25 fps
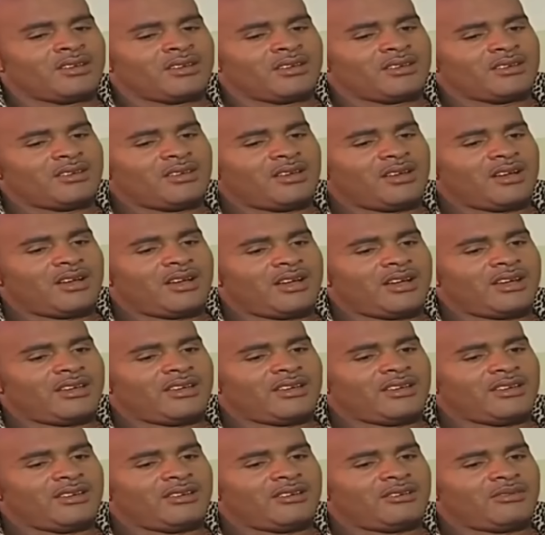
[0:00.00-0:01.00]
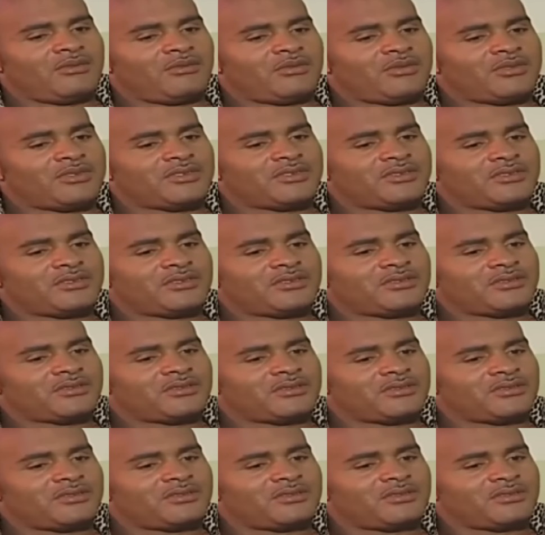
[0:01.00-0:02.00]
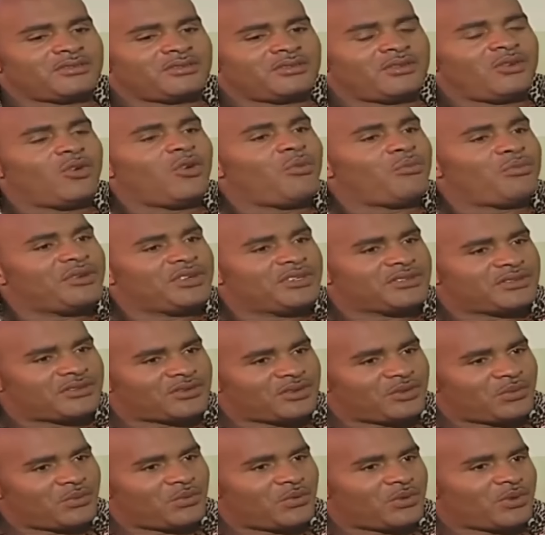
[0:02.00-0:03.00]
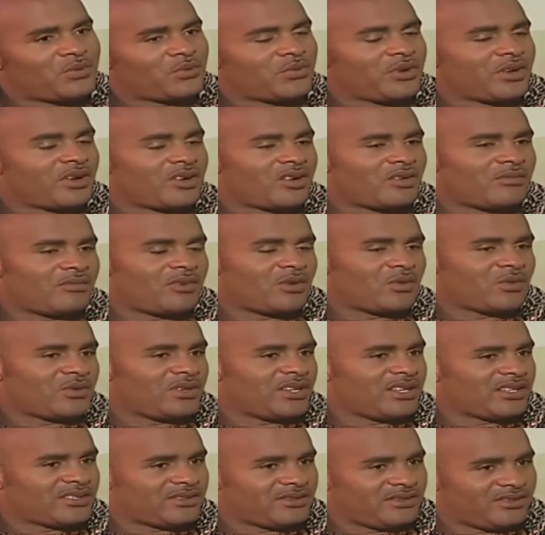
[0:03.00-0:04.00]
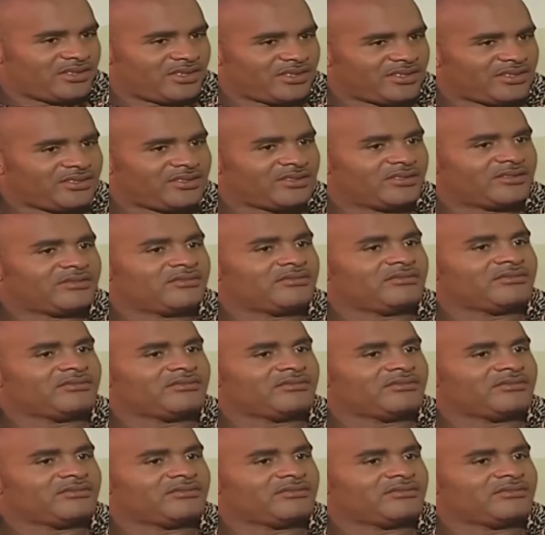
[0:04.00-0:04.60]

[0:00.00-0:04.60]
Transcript: Yeah, I was hoping someone would come up with that suggestion.